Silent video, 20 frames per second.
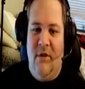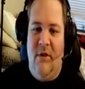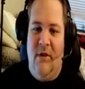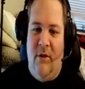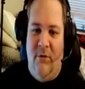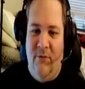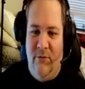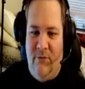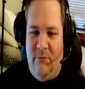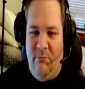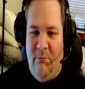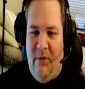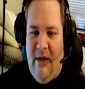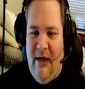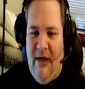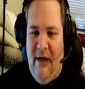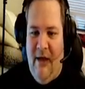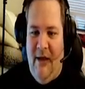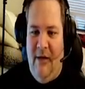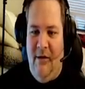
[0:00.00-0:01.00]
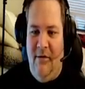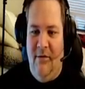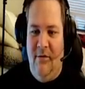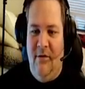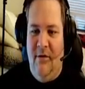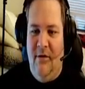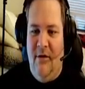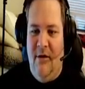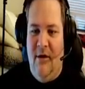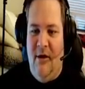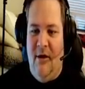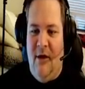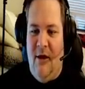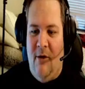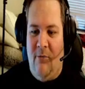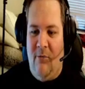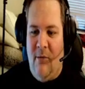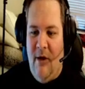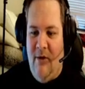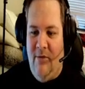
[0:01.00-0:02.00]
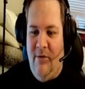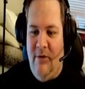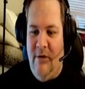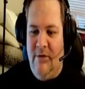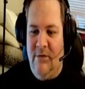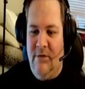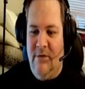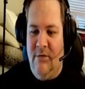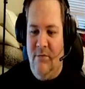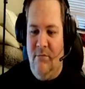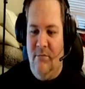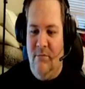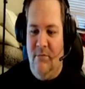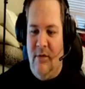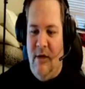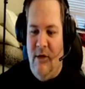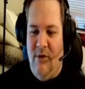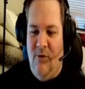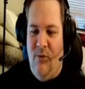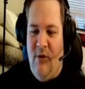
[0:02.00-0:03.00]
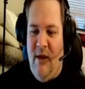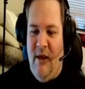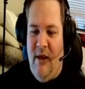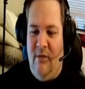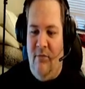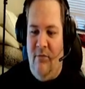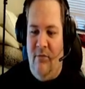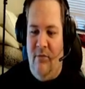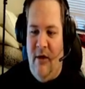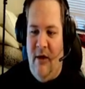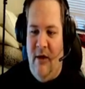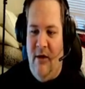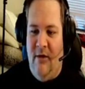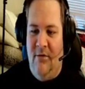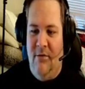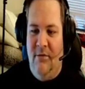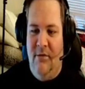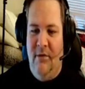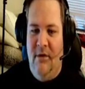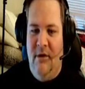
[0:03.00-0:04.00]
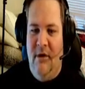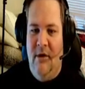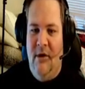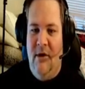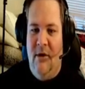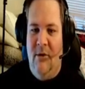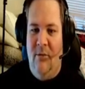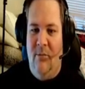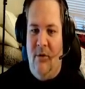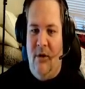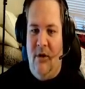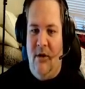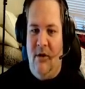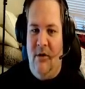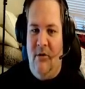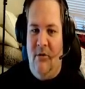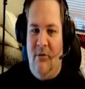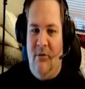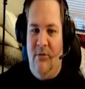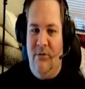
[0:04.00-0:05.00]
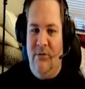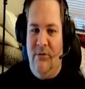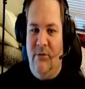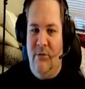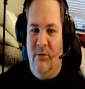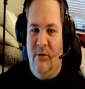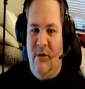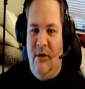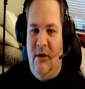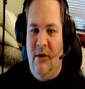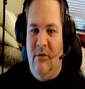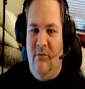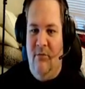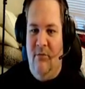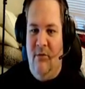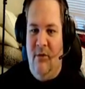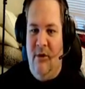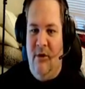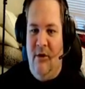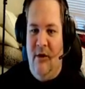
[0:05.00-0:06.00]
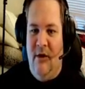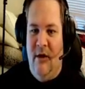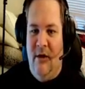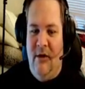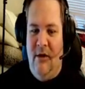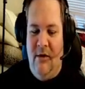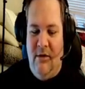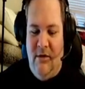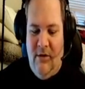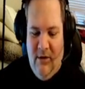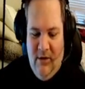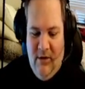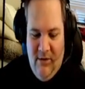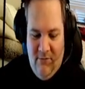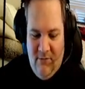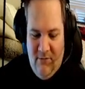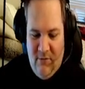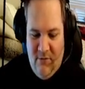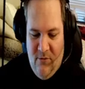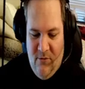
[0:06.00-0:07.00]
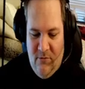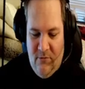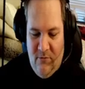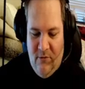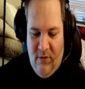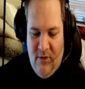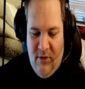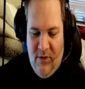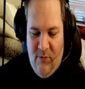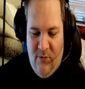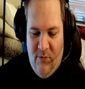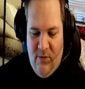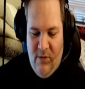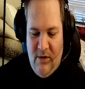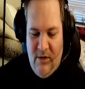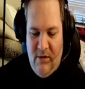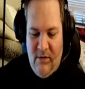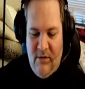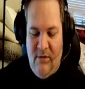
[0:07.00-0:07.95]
close by around this that you can fight, but it can also get very difficult really quick